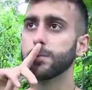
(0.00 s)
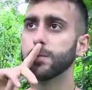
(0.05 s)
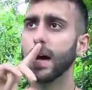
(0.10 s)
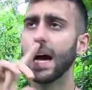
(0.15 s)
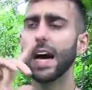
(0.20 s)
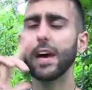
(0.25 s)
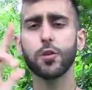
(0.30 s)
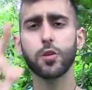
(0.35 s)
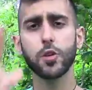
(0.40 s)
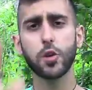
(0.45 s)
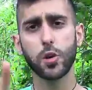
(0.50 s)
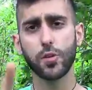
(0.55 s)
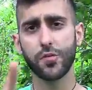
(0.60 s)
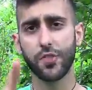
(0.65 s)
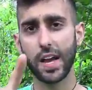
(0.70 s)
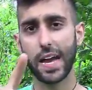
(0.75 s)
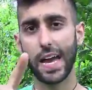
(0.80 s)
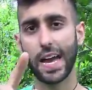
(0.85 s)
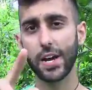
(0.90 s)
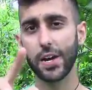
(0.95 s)
I don't know if
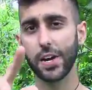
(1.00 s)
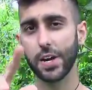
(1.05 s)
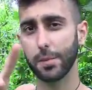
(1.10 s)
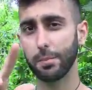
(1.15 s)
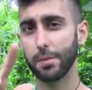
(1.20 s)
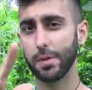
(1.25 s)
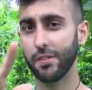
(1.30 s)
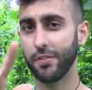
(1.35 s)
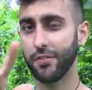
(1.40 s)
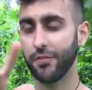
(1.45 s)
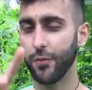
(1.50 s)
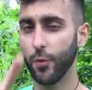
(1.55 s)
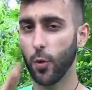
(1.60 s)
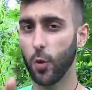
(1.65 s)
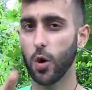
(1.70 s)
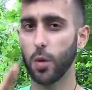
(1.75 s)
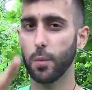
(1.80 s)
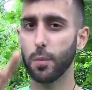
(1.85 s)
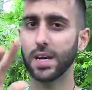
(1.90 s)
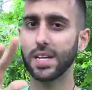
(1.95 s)
I heard it
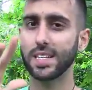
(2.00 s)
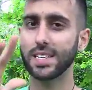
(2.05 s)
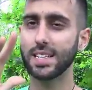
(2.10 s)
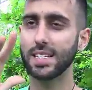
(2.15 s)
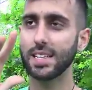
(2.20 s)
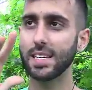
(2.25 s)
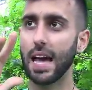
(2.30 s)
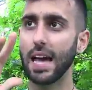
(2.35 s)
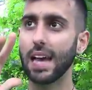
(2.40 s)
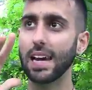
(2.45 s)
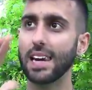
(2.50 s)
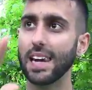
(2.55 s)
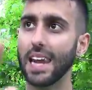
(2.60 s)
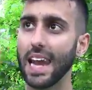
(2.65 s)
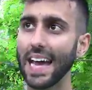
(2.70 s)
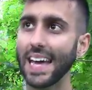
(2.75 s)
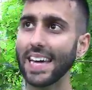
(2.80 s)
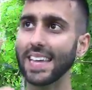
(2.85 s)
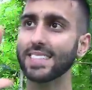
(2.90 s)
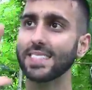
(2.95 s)
before, but I
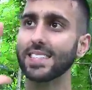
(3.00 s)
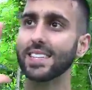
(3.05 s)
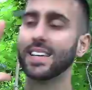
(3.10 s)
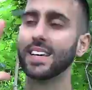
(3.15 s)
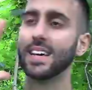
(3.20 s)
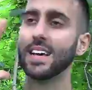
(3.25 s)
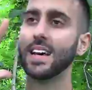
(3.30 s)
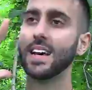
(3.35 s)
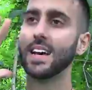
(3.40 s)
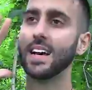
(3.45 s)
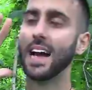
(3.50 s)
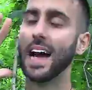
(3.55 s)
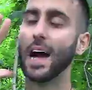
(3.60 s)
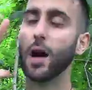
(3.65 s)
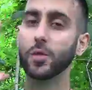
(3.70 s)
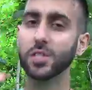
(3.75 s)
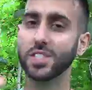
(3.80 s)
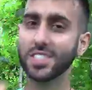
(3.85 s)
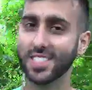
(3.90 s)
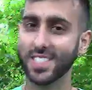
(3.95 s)
liked how
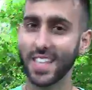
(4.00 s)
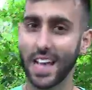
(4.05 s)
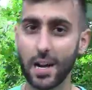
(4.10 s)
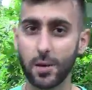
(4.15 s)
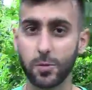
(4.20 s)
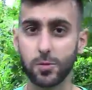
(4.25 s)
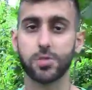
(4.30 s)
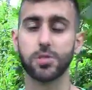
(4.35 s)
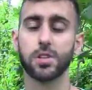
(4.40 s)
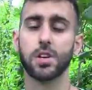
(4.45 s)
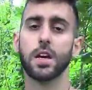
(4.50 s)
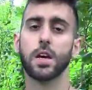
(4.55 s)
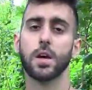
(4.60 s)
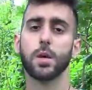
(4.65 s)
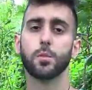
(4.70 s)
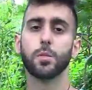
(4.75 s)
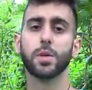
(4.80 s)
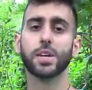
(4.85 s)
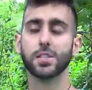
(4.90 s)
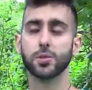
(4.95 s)
it sounds,
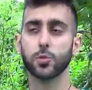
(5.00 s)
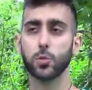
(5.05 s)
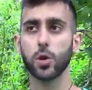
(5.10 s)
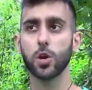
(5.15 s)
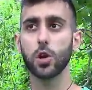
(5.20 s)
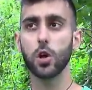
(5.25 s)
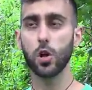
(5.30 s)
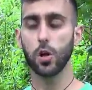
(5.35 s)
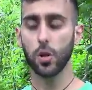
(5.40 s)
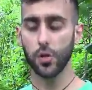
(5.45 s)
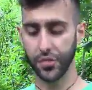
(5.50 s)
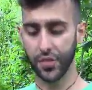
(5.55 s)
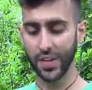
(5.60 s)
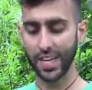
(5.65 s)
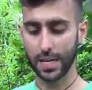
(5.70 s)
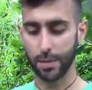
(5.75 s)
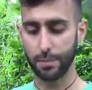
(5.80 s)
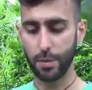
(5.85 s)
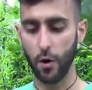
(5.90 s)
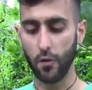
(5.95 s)
because we all think
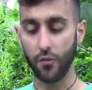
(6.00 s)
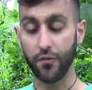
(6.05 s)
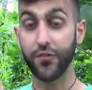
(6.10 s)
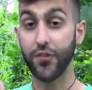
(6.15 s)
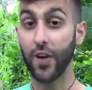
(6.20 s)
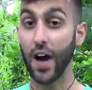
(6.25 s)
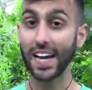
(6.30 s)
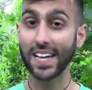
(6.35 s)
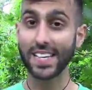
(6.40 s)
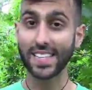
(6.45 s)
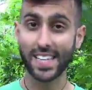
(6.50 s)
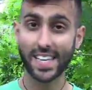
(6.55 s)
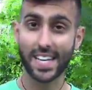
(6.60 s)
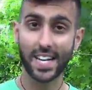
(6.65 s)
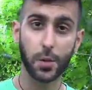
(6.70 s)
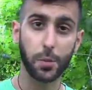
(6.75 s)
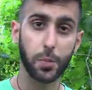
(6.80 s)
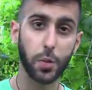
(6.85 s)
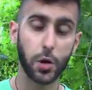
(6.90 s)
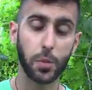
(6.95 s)
about finding our
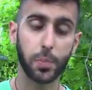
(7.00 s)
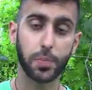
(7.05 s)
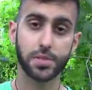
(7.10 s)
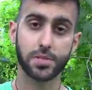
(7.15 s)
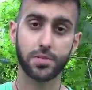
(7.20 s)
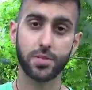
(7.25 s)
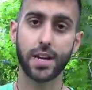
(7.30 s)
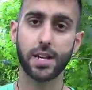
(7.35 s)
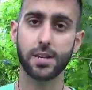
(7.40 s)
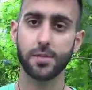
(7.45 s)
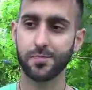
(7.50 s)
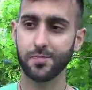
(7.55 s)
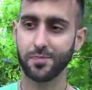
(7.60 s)
purpose, right?